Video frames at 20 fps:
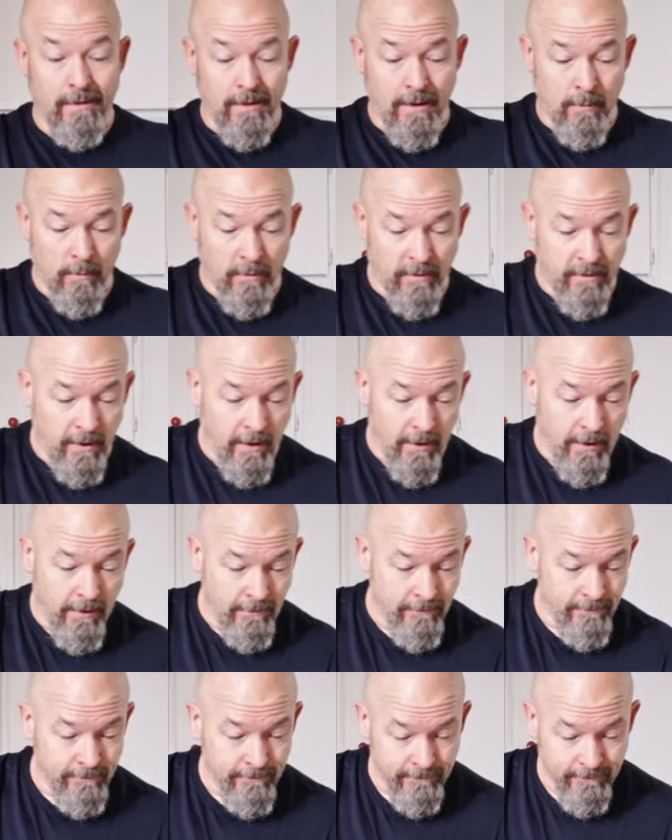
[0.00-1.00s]
Okay, we're
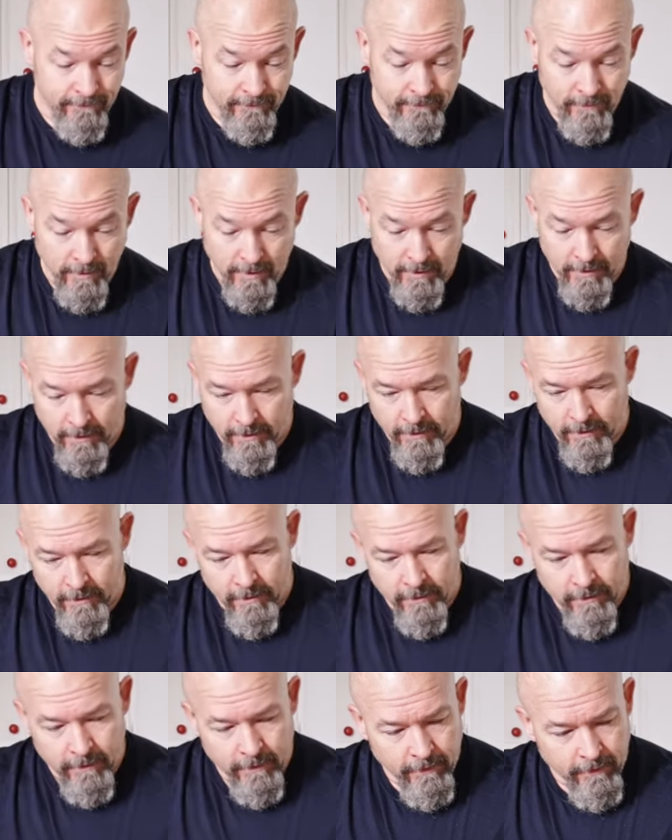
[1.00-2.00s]
done.
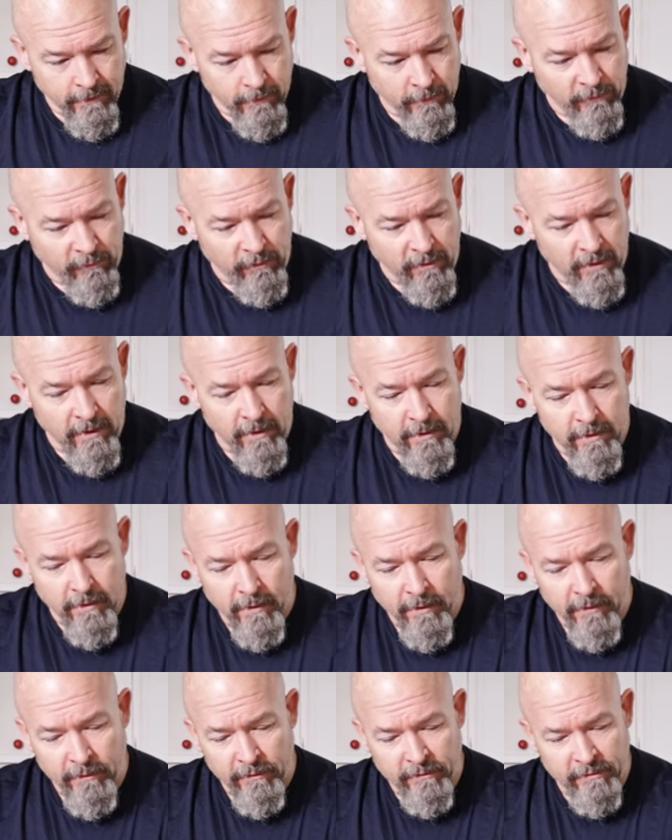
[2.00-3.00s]
You see
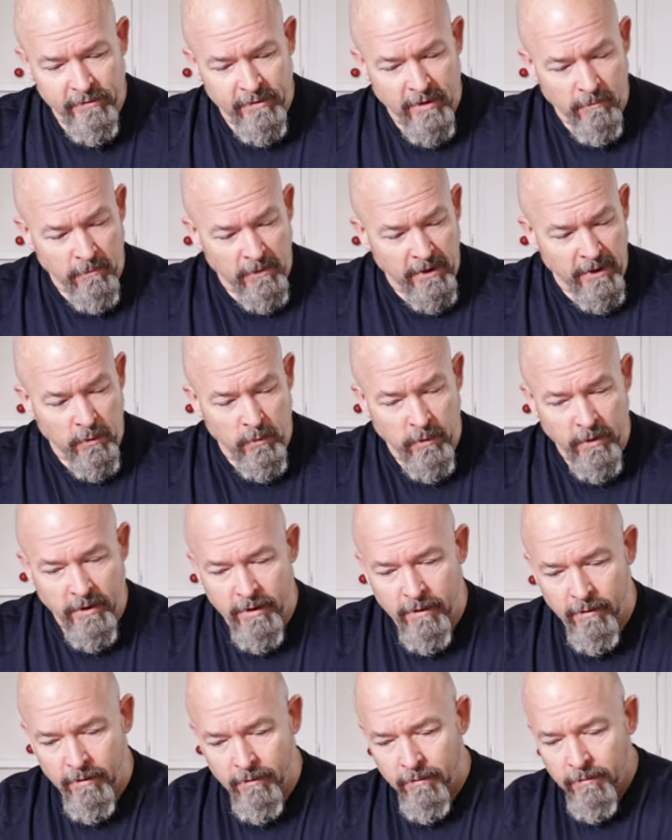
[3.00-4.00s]
there is some liquid
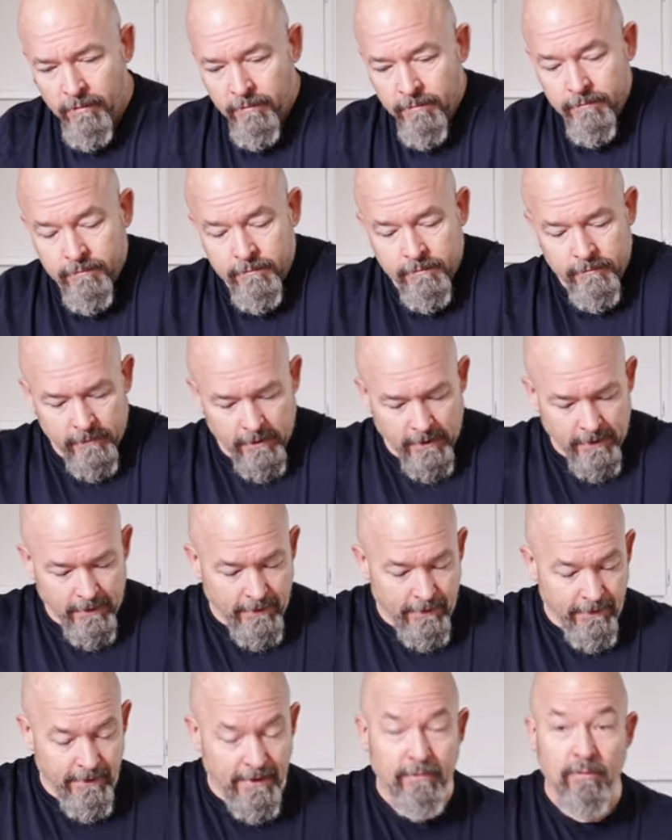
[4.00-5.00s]
here.
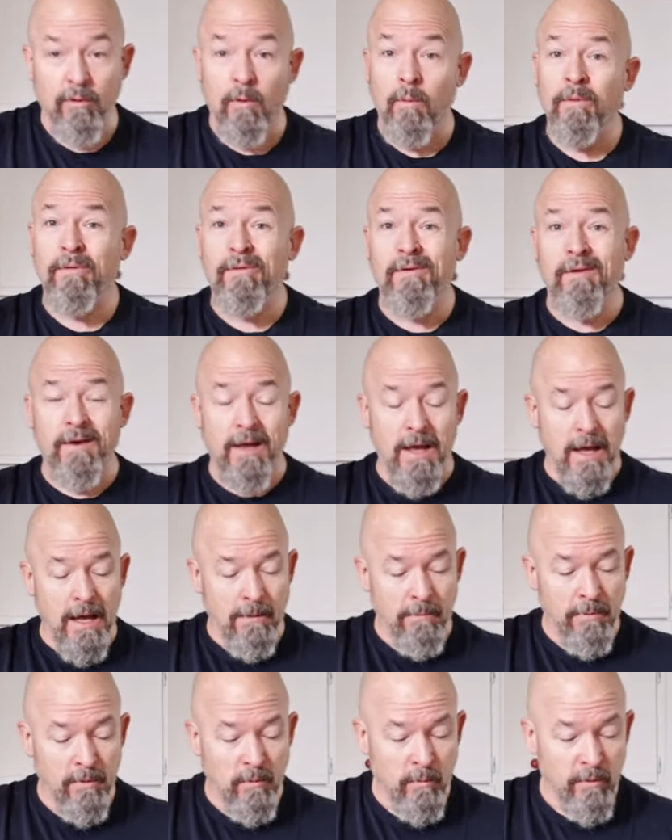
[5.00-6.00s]
Uh, that's always going to
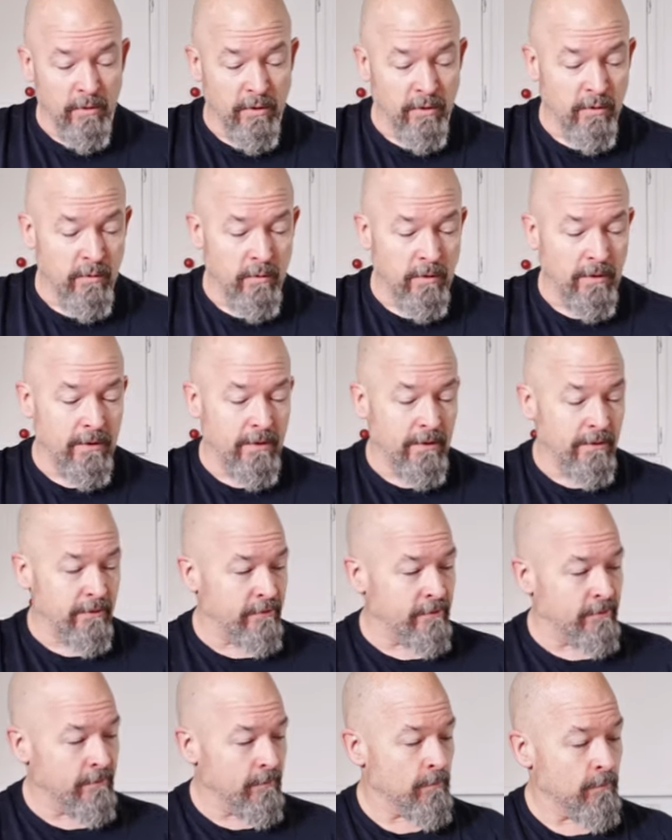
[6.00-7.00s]
happen when you're doing
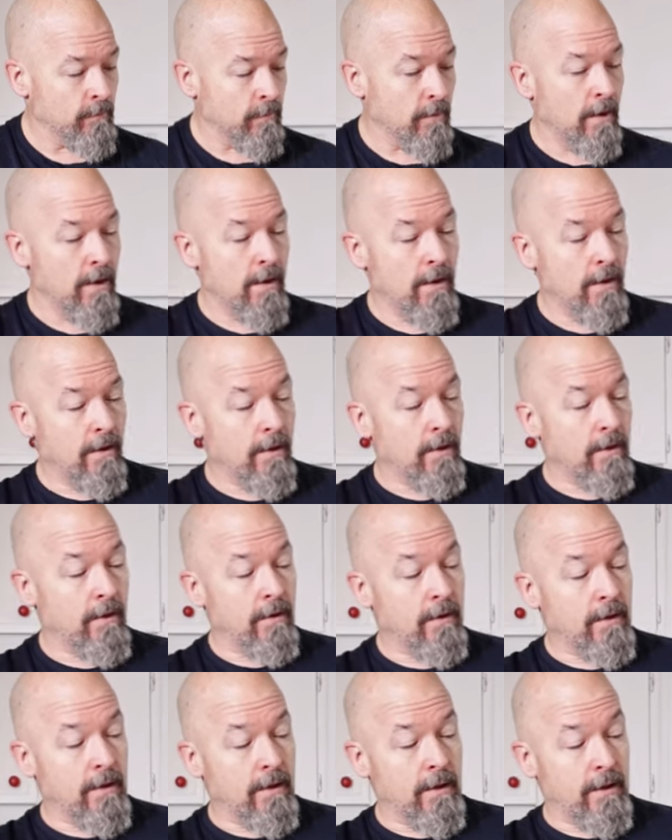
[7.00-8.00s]
this.
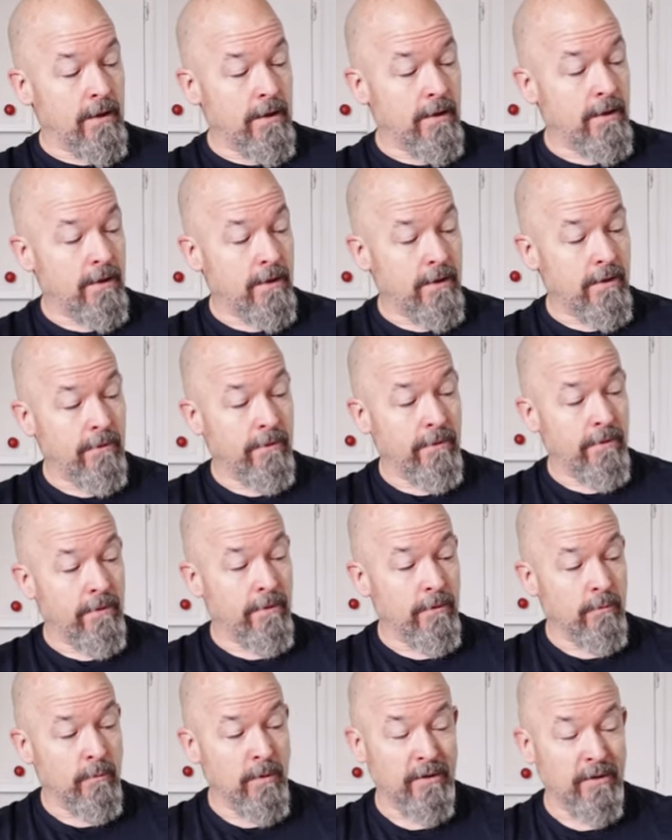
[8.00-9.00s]
Uh,
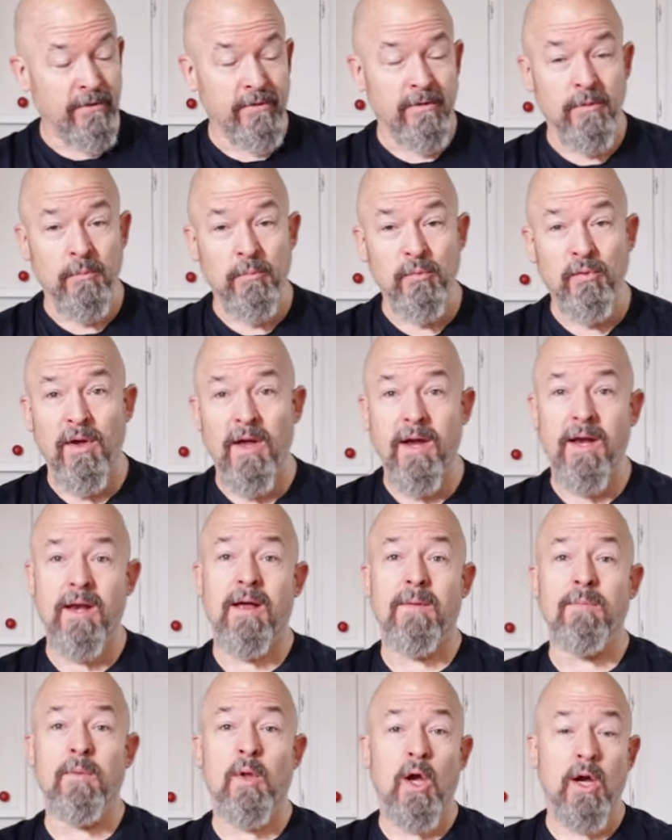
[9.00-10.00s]
the rest of the brine
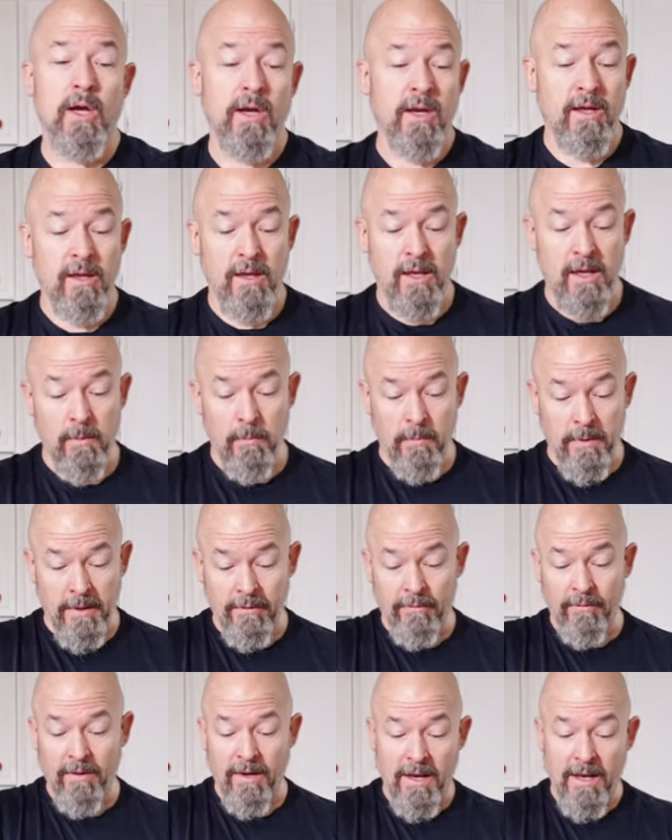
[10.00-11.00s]
I'm not going to keep
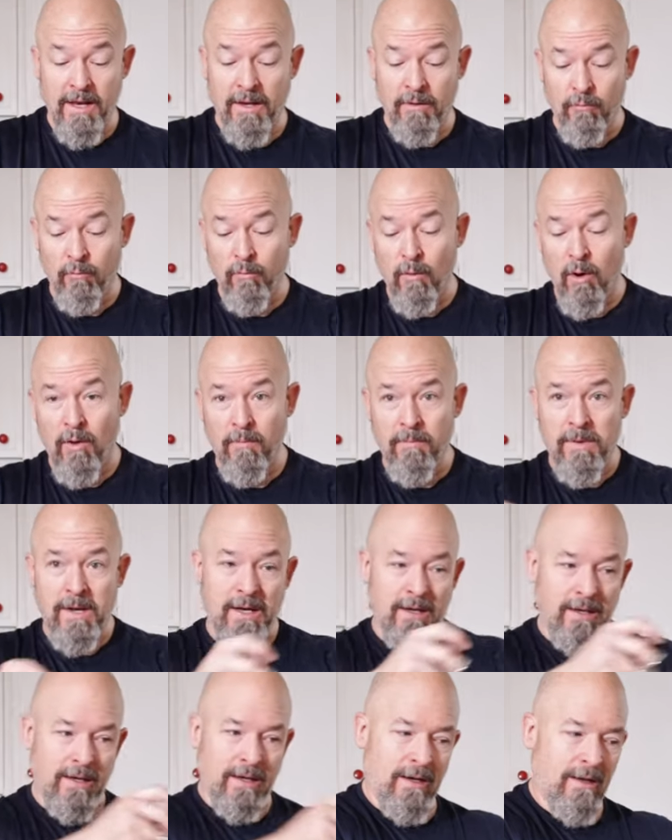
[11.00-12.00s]
because I had raw
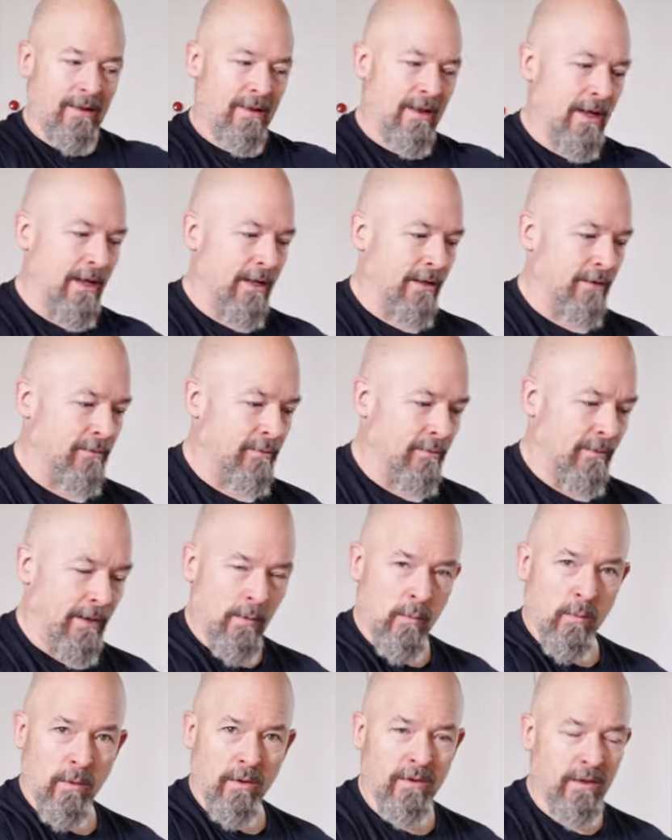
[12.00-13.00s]
meat into that, so I
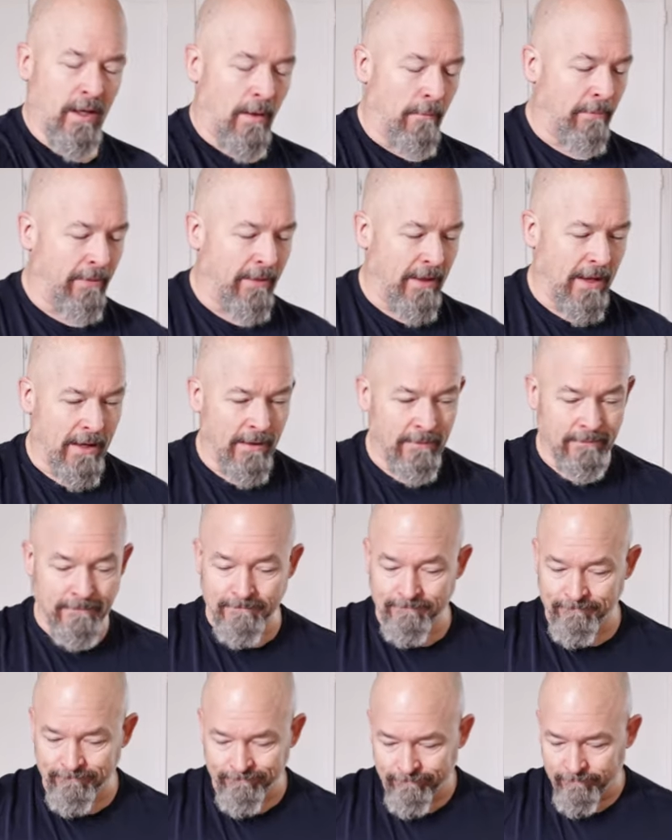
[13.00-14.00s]
will dump that.